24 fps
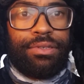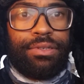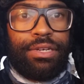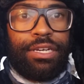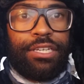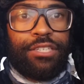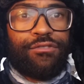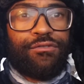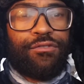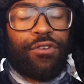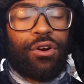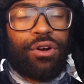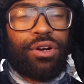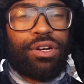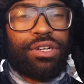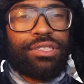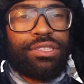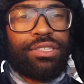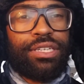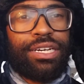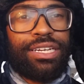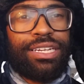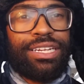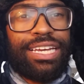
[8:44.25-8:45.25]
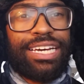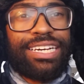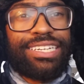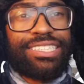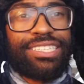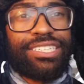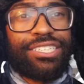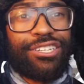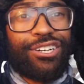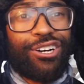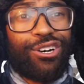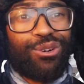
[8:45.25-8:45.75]
As far as the
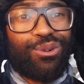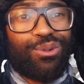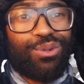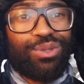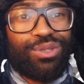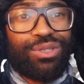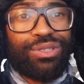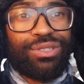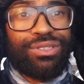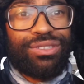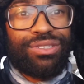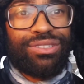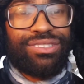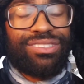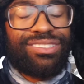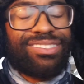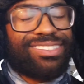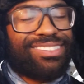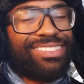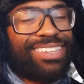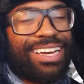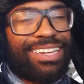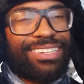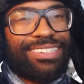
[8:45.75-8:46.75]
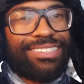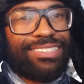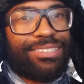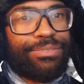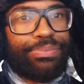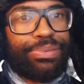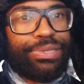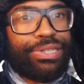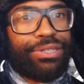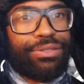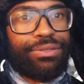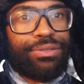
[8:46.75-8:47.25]
election goes, it's not just a
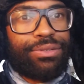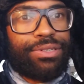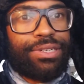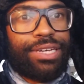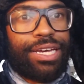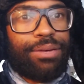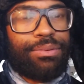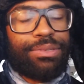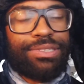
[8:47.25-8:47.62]
political game.